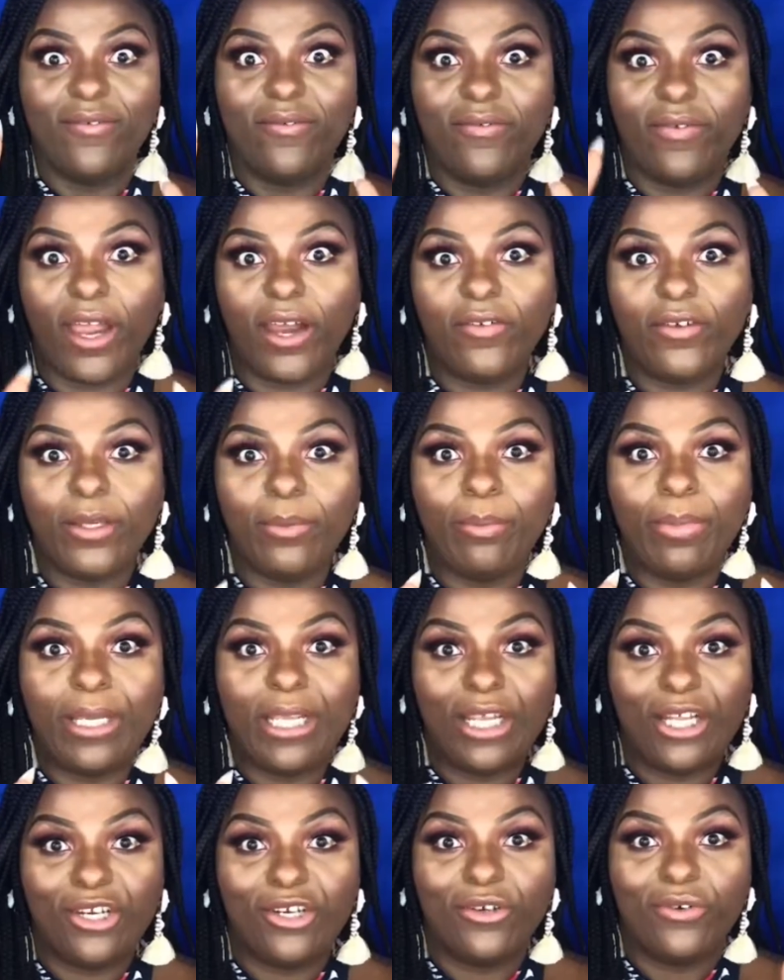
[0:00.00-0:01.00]
very
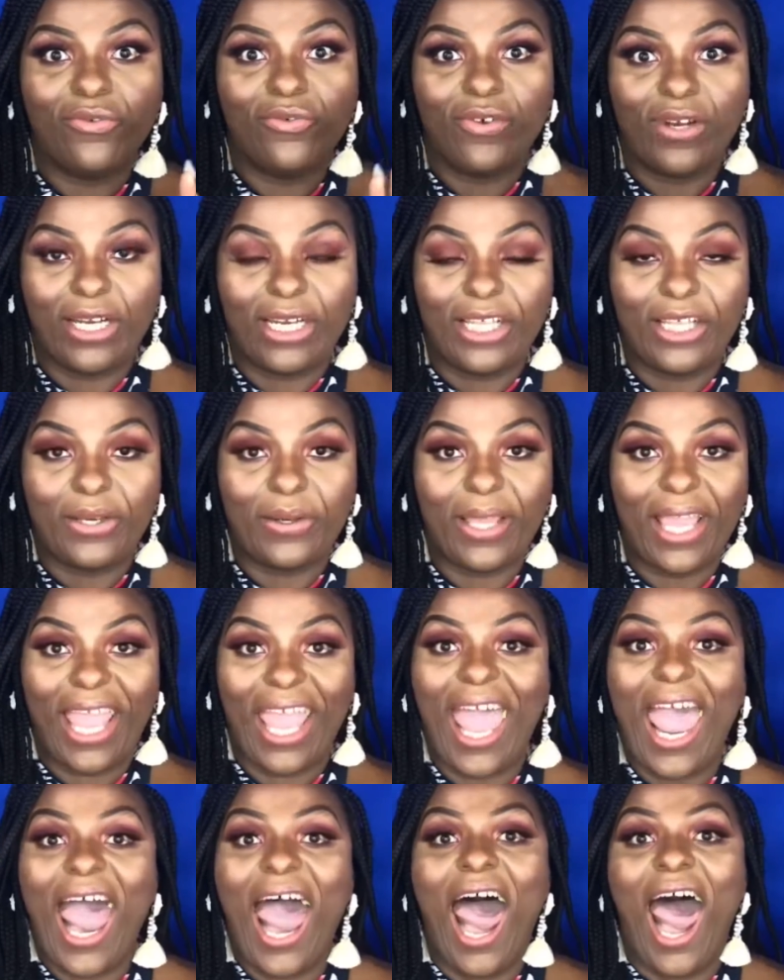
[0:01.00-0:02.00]
beginner friendly, okay?